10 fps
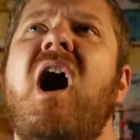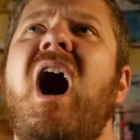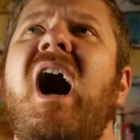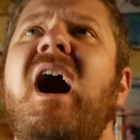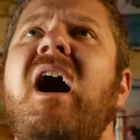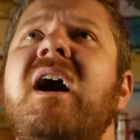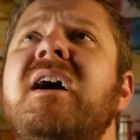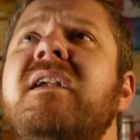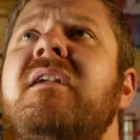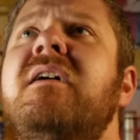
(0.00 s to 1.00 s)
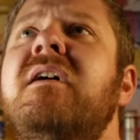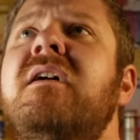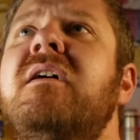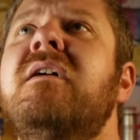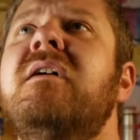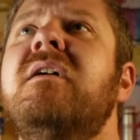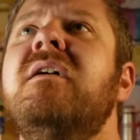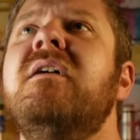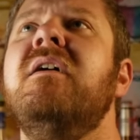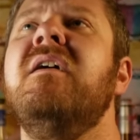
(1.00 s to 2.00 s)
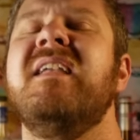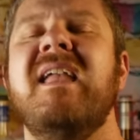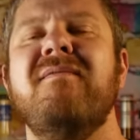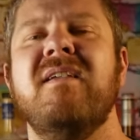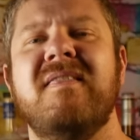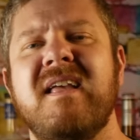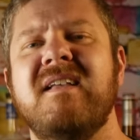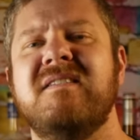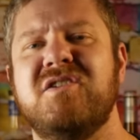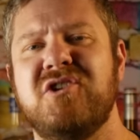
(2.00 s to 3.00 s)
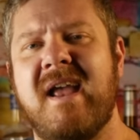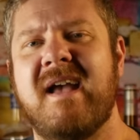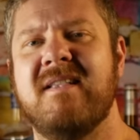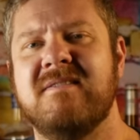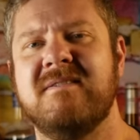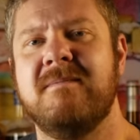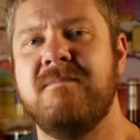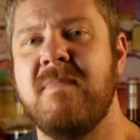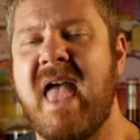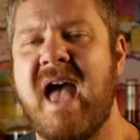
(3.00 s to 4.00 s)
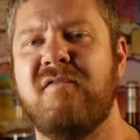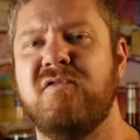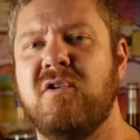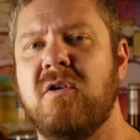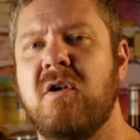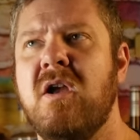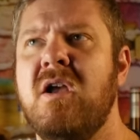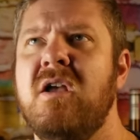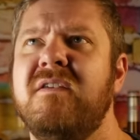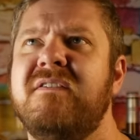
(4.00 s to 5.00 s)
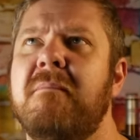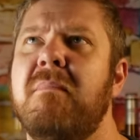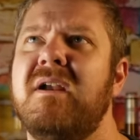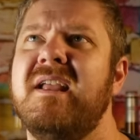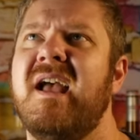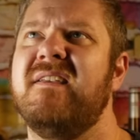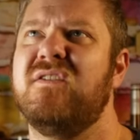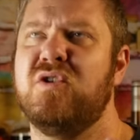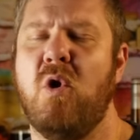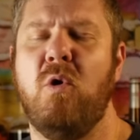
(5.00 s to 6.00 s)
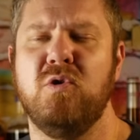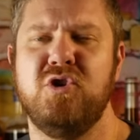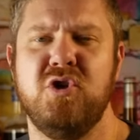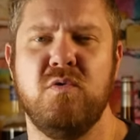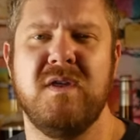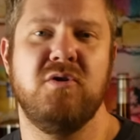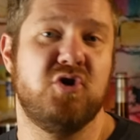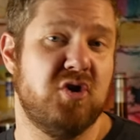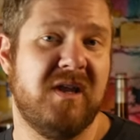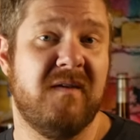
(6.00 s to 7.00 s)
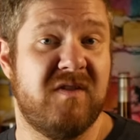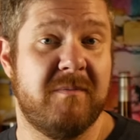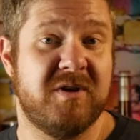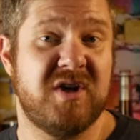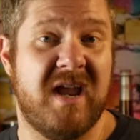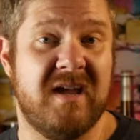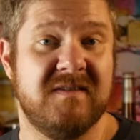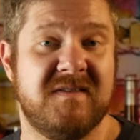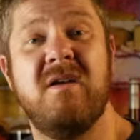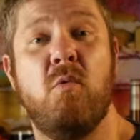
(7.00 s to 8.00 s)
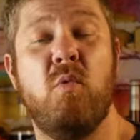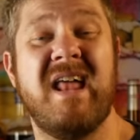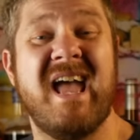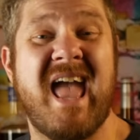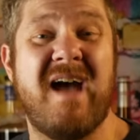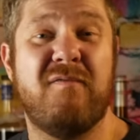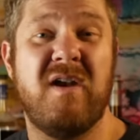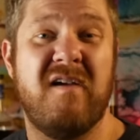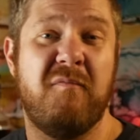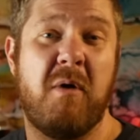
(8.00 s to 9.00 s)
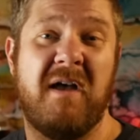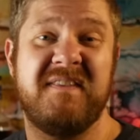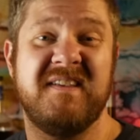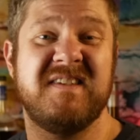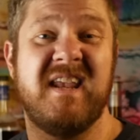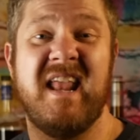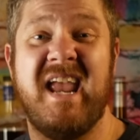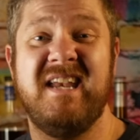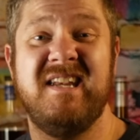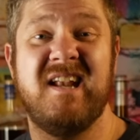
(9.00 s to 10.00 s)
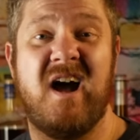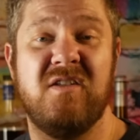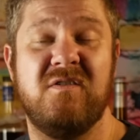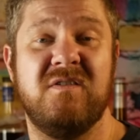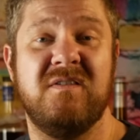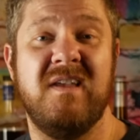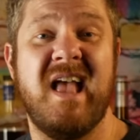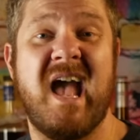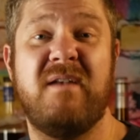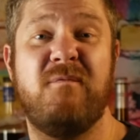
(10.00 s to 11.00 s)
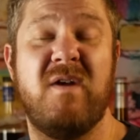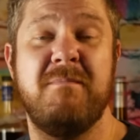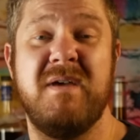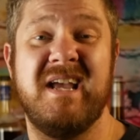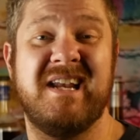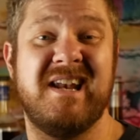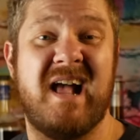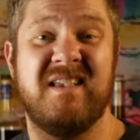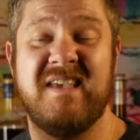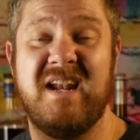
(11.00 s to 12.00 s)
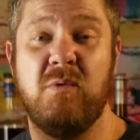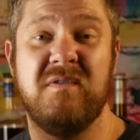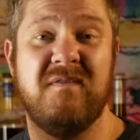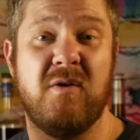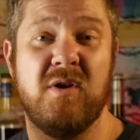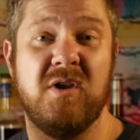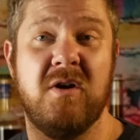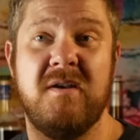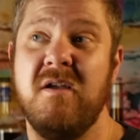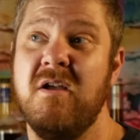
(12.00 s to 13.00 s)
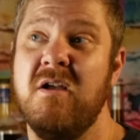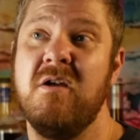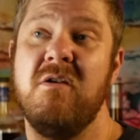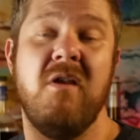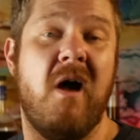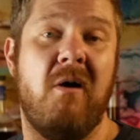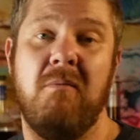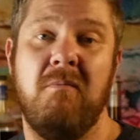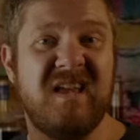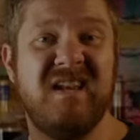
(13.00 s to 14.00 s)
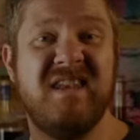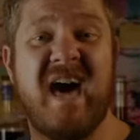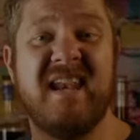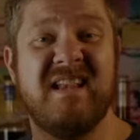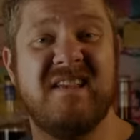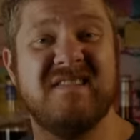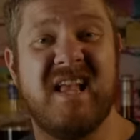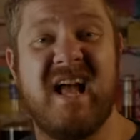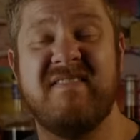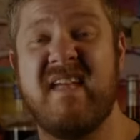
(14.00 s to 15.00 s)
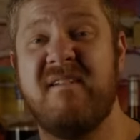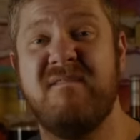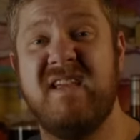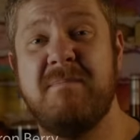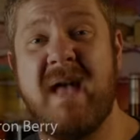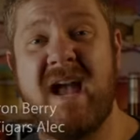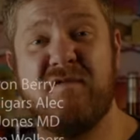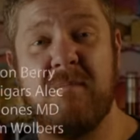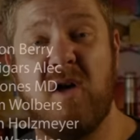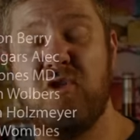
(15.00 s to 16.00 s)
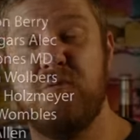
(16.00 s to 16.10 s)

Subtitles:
on giving things a chance after somebody has told you that you should give them a chance. Would I ever have bought this at $80 had Fred Minnick not said it was very good? No. Not unless I got that feedback from other